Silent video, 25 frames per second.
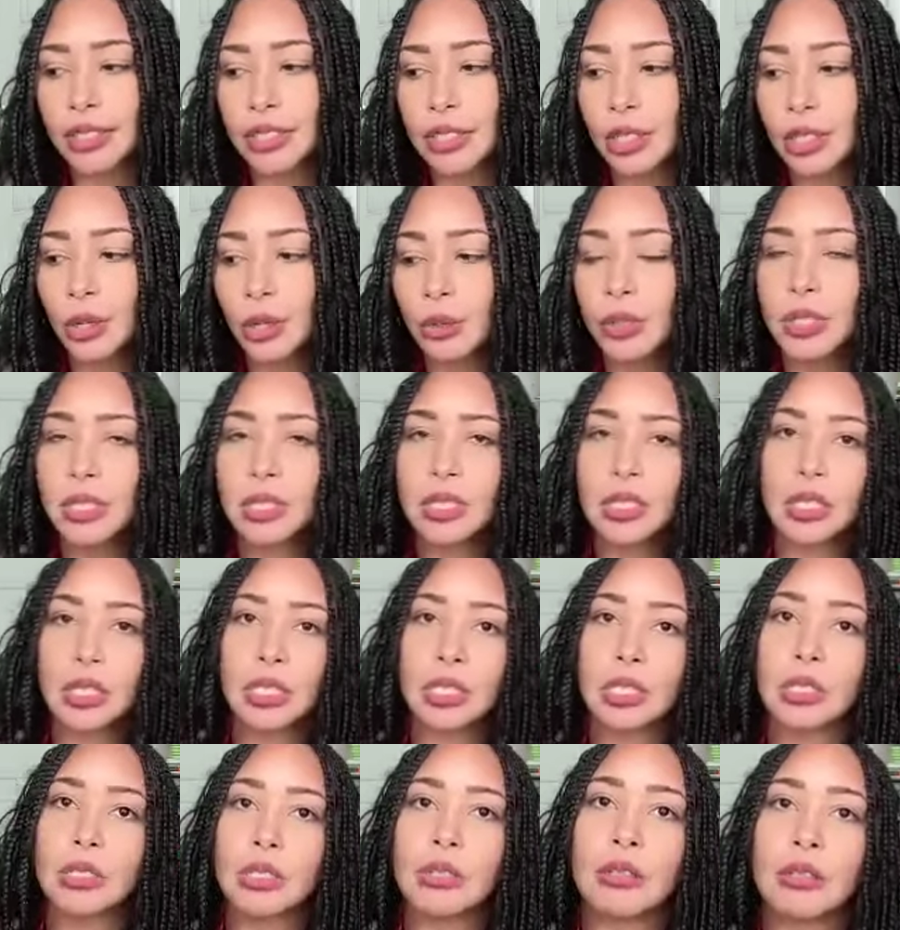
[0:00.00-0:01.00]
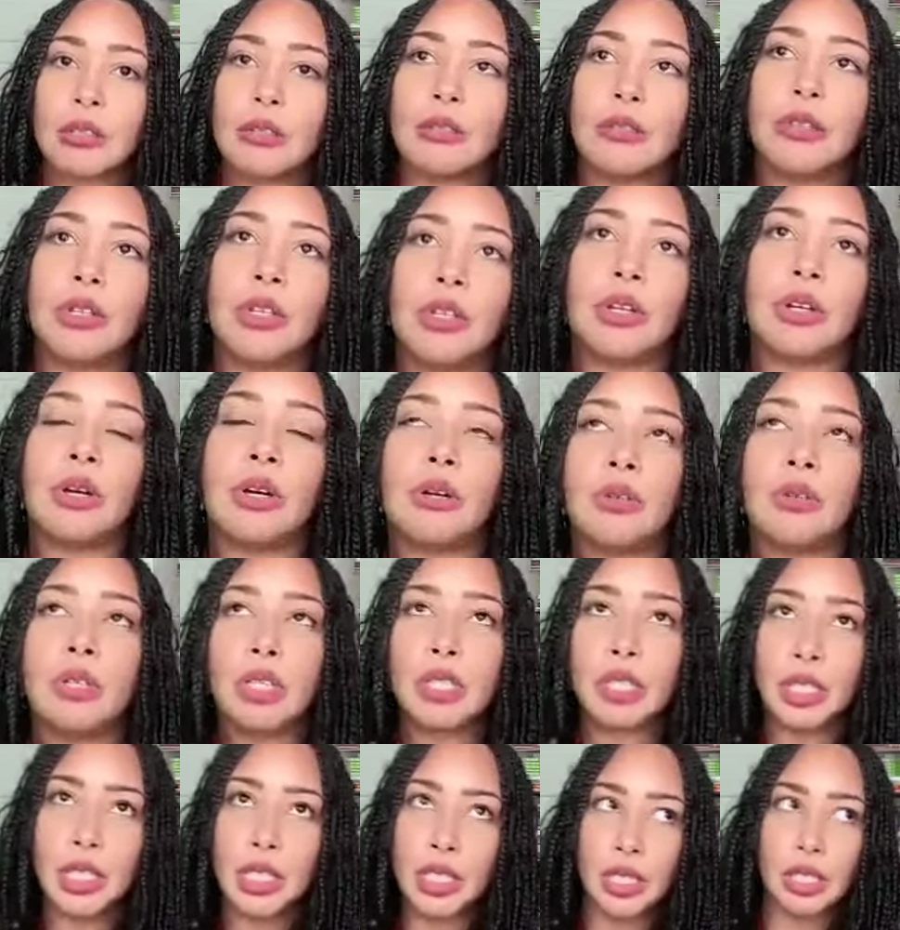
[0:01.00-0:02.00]
So it's
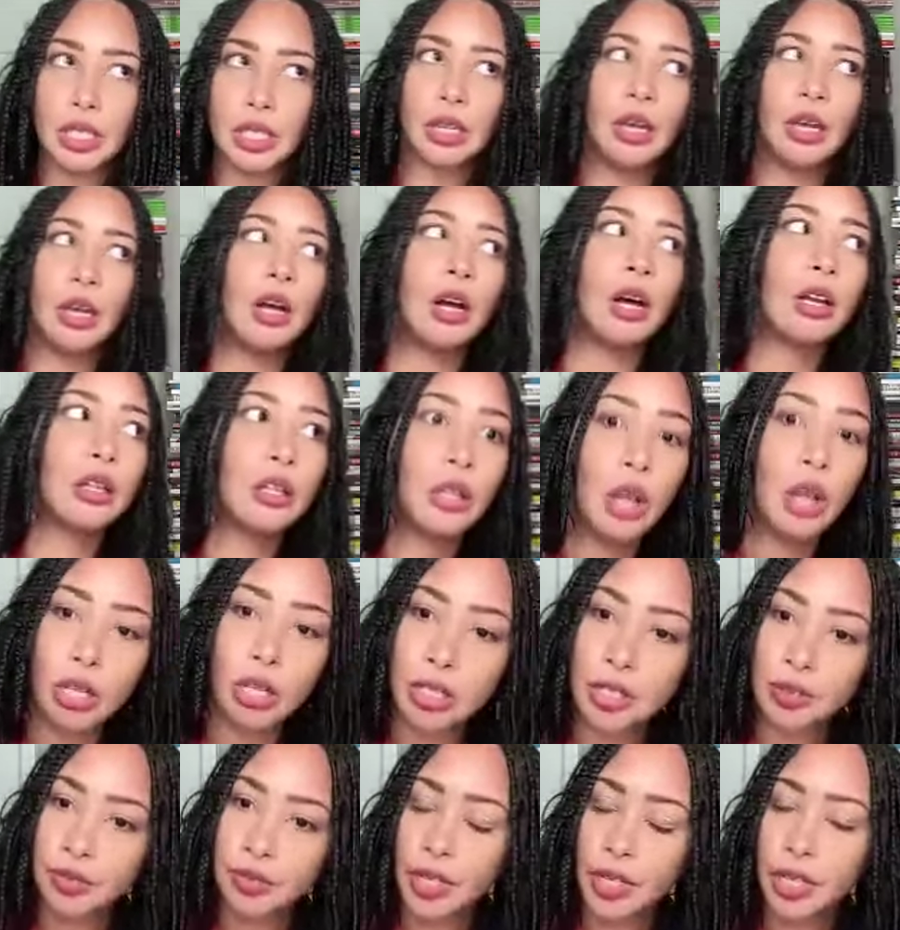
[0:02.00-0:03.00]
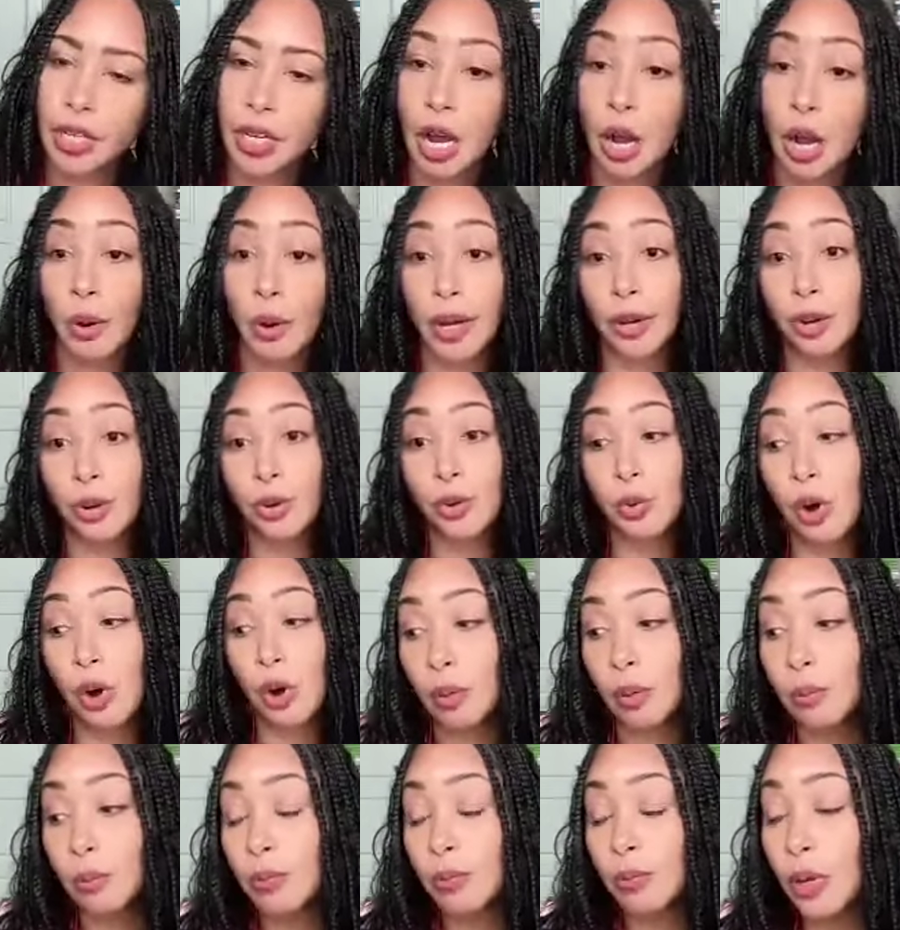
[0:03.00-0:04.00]
a lot of it, and how I grew
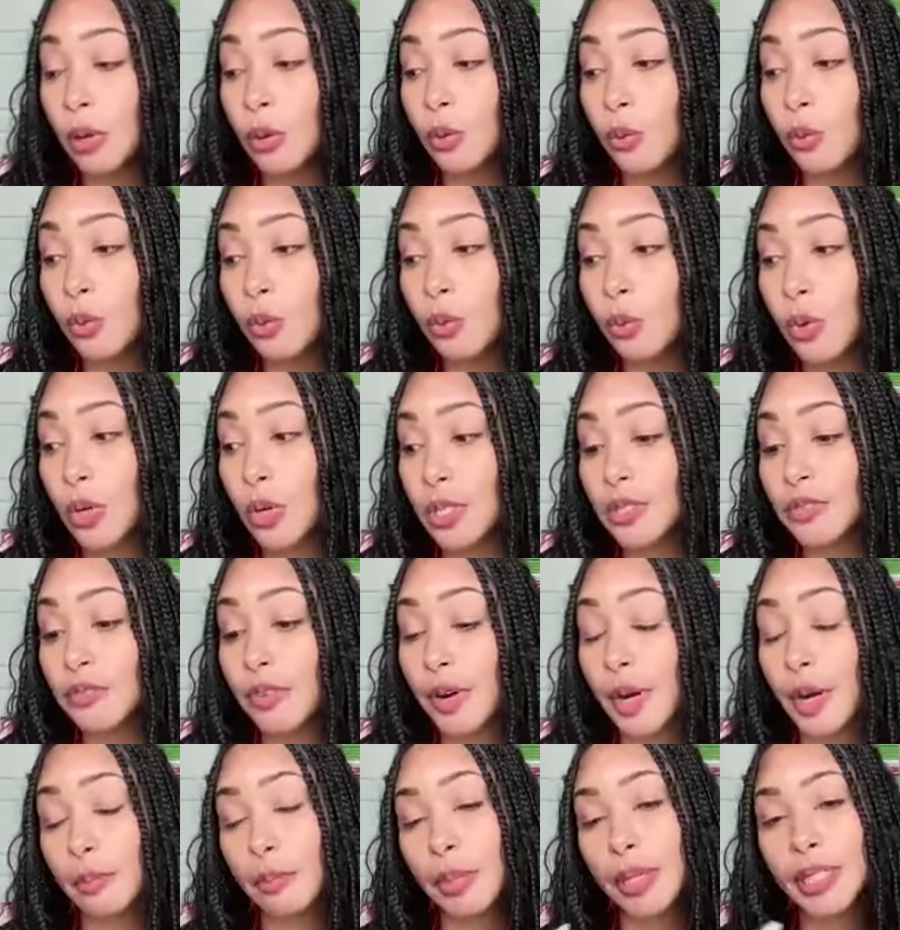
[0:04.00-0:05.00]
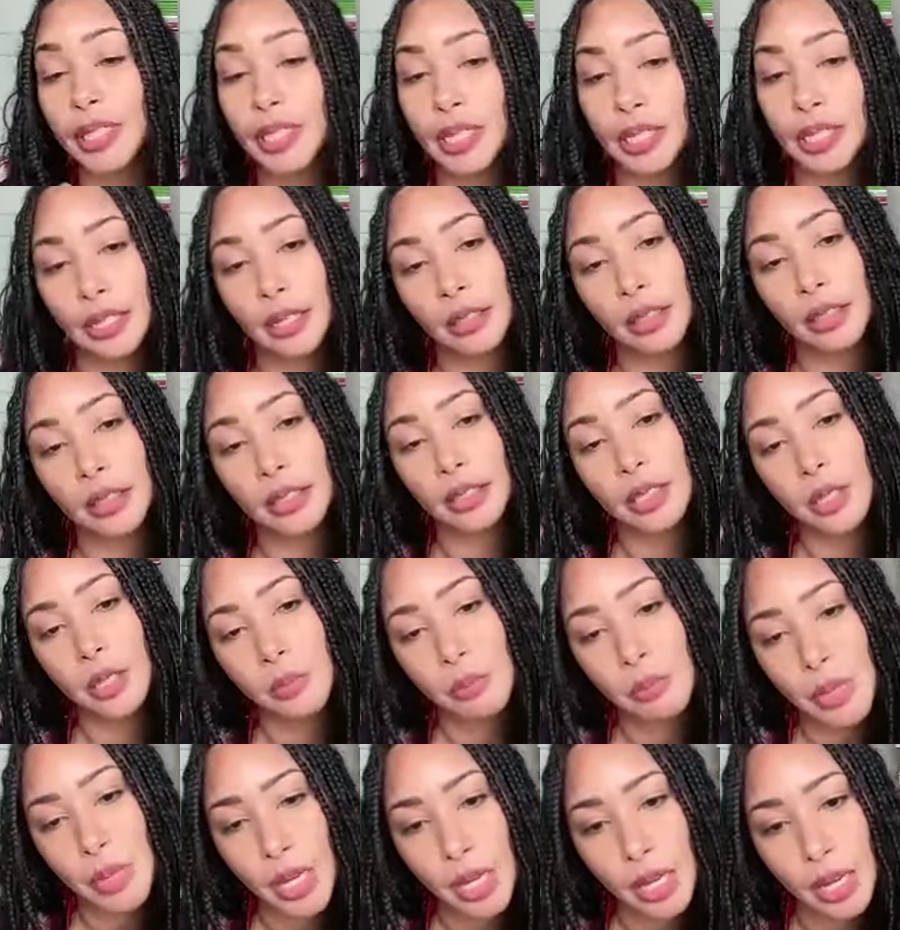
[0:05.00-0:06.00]
up was very particular to
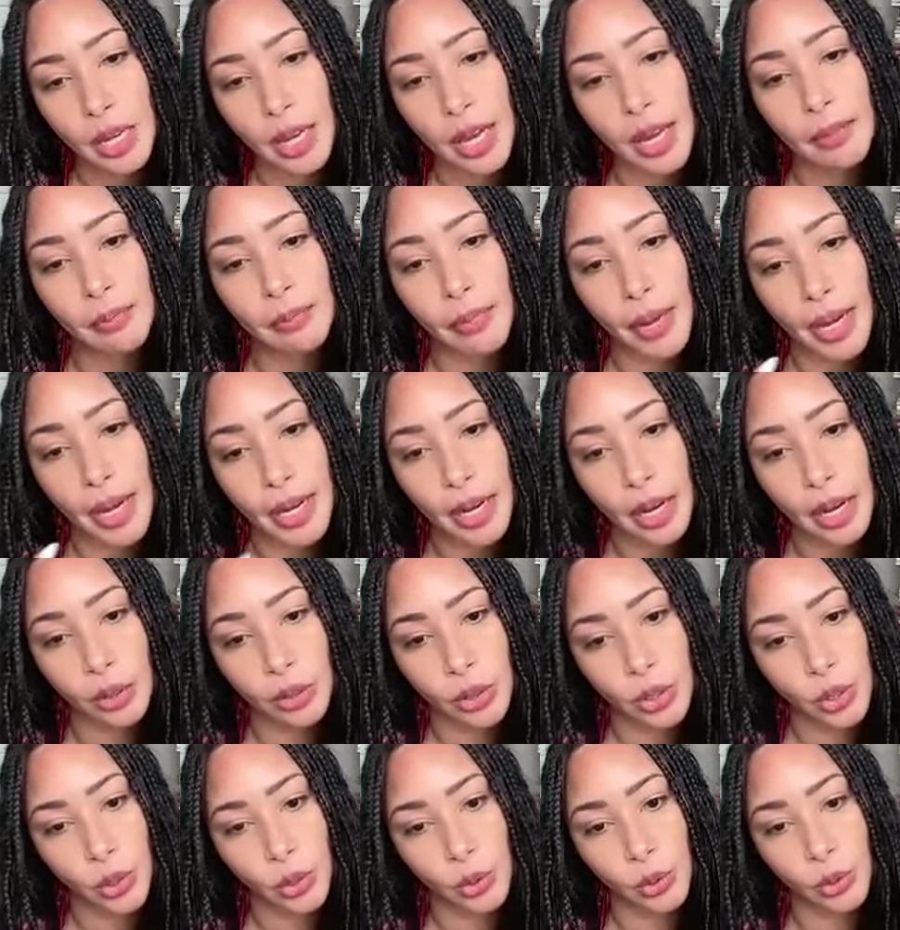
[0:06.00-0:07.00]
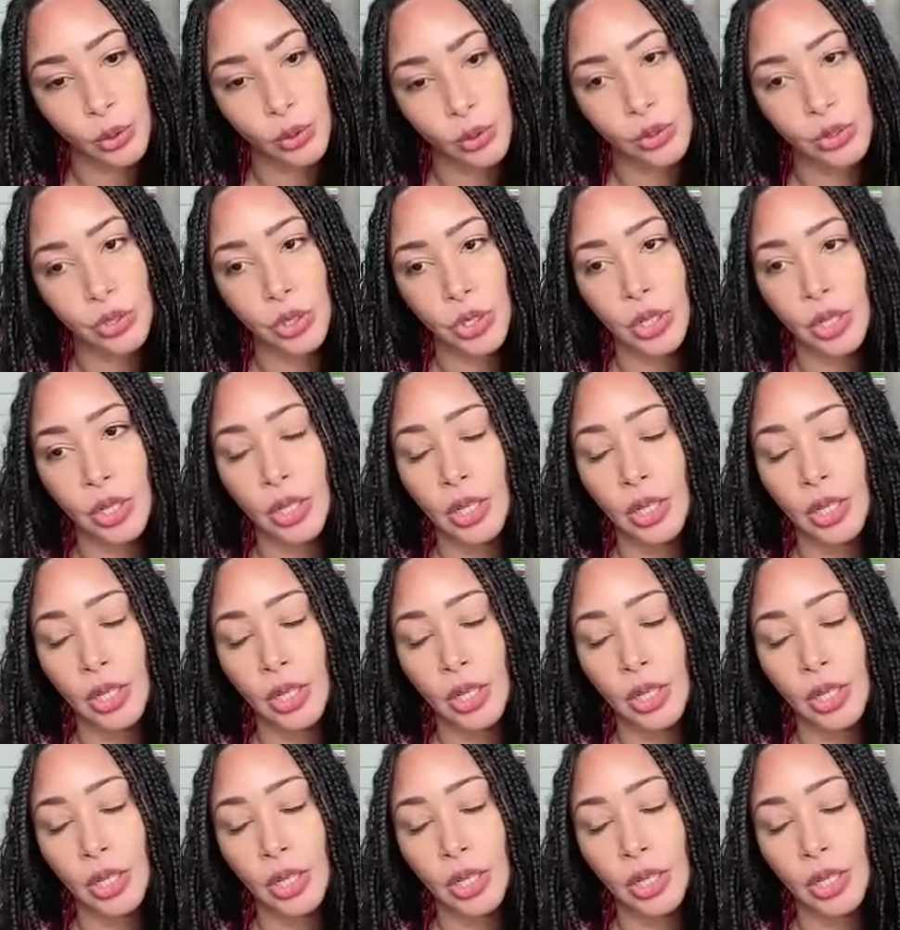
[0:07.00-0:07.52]
me and my household.